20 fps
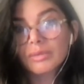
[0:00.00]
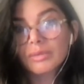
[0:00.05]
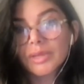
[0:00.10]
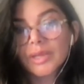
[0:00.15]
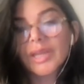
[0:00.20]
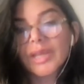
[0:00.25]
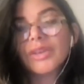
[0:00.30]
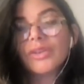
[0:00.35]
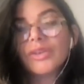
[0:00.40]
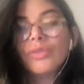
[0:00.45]

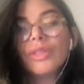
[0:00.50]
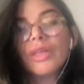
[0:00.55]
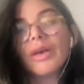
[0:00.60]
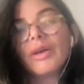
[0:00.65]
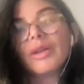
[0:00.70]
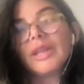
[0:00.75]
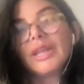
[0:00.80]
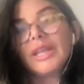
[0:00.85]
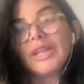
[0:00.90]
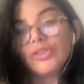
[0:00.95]
Like I knew
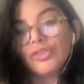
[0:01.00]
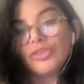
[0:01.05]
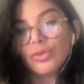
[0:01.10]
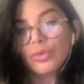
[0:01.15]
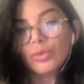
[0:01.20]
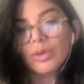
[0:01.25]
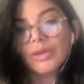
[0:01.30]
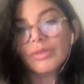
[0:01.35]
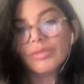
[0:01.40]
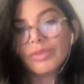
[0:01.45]
that
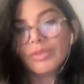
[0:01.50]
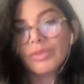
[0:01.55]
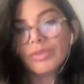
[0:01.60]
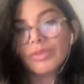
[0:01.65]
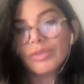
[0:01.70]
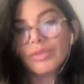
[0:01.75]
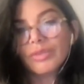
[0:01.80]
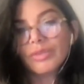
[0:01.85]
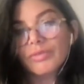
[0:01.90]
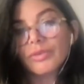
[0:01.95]
intuitively
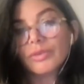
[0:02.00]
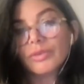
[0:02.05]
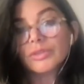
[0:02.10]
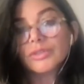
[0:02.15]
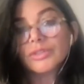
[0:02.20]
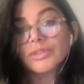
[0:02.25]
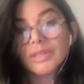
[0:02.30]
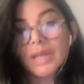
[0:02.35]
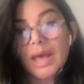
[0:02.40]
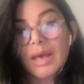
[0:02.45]
was my
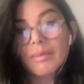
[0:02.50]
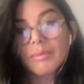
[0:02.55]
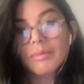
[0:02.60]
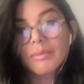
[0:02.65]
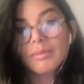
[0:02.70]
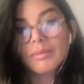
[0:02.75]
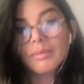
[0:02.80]
first step.